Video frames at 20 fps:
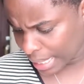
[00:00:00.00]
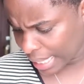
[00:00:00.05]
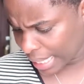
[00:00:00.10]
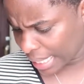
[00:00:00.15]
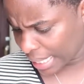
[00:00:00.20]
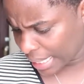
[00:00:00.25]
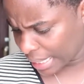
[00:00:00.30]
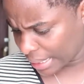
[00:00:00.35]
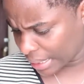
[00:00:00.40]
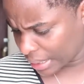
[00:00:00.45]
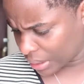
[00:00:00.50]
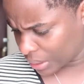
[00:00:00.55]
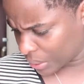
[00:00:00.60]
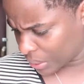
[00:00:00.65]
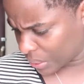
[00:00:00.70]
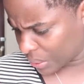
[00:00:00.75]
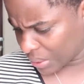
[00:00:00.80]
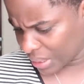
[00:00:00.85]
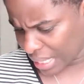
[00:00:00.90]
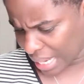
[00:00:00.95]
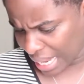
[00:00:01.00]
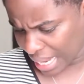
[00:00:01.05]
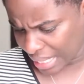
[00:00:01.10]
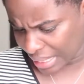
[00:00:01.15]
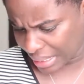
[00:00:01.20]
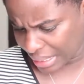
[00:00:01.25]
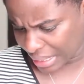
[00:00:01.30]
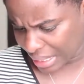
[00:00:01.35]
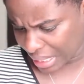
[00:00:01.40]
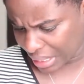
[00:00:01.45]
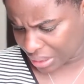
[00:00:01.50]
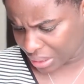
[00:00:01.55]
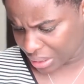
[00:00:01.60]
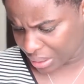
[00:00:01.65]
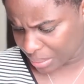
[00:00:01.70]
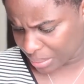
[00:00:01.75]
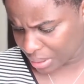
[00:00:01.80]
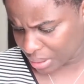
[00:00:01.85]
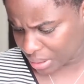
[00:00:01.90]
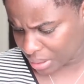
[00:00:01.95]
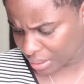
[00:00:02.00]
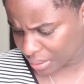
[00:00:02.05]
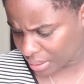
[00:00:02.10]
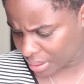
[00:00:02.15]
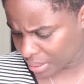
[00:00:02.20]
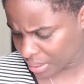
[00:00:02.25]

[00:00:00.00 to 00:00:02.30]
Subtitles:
and to an end, and I took pictures.